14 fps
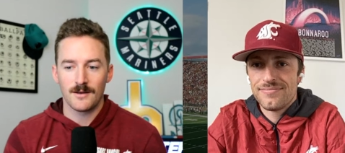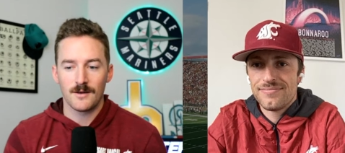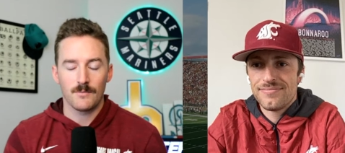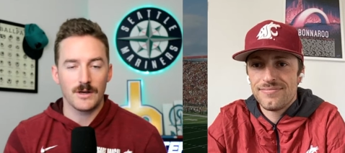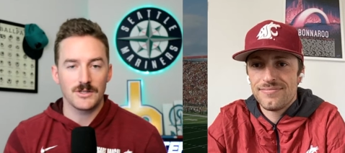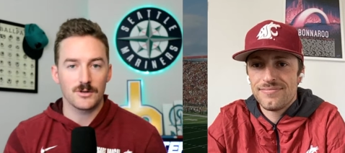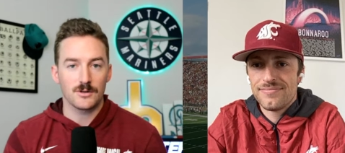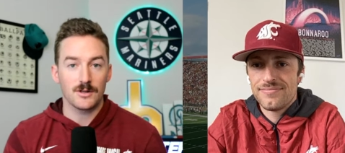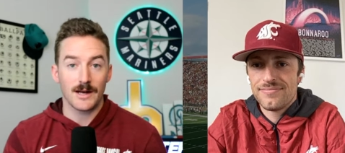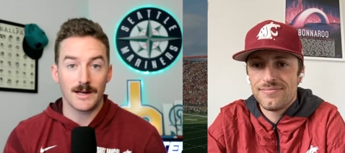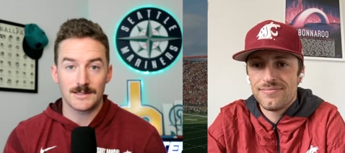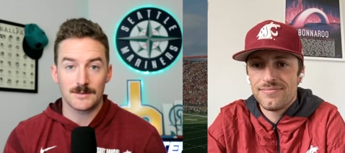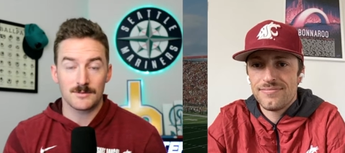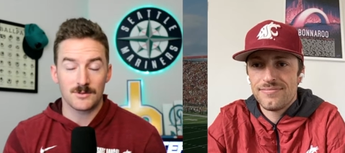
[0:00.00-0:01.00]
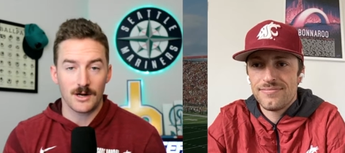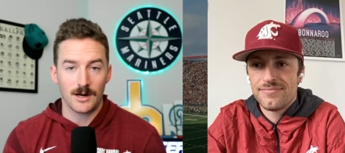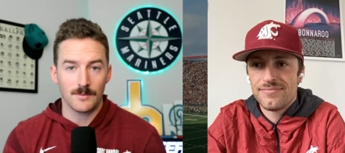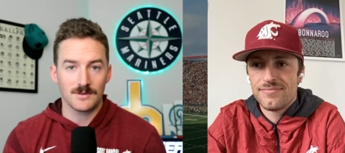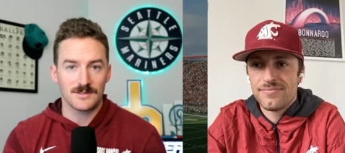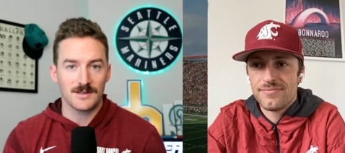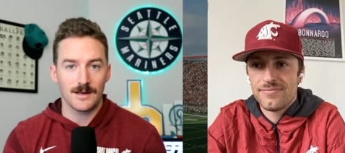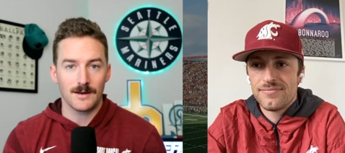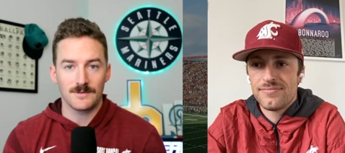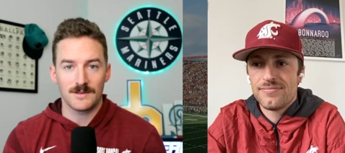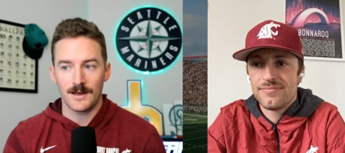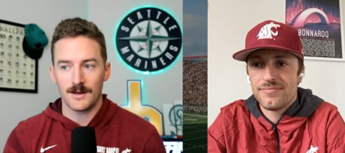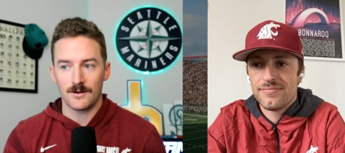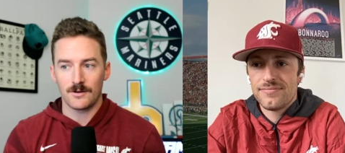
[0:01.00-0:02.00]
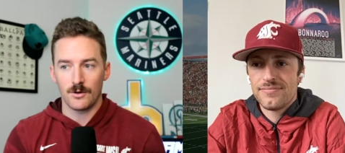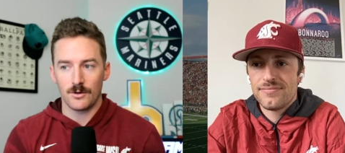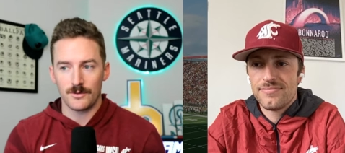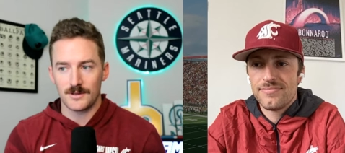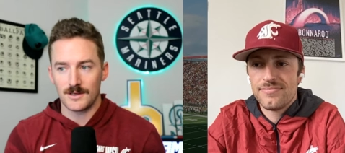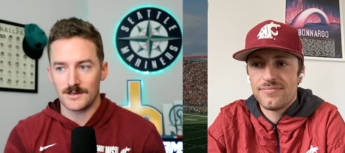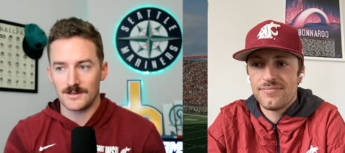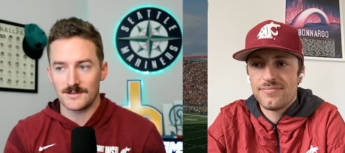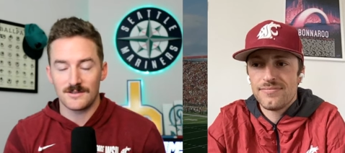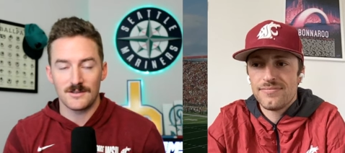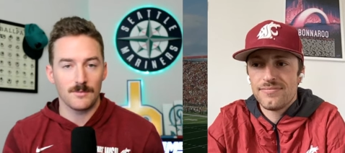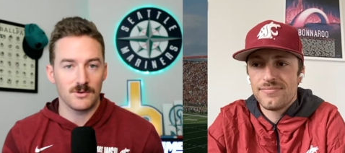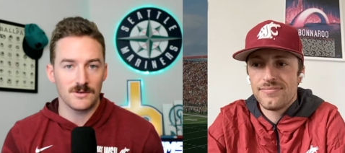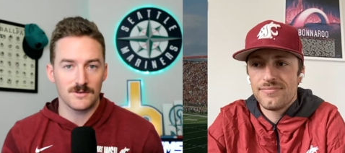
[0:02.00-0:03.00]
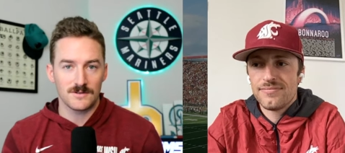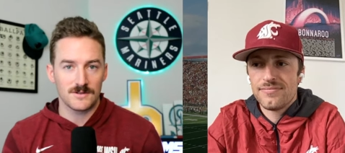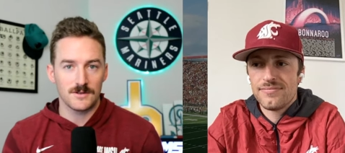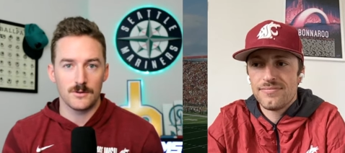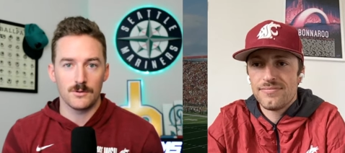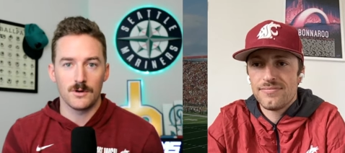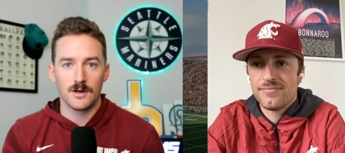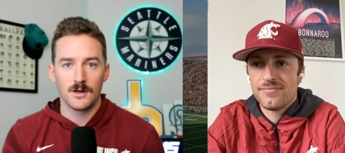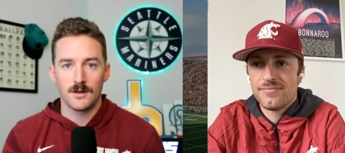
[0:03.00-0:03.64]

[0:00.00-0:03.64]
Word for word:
Speaker 1: Make sure to like and subscribe to stay up to date on all things W S U,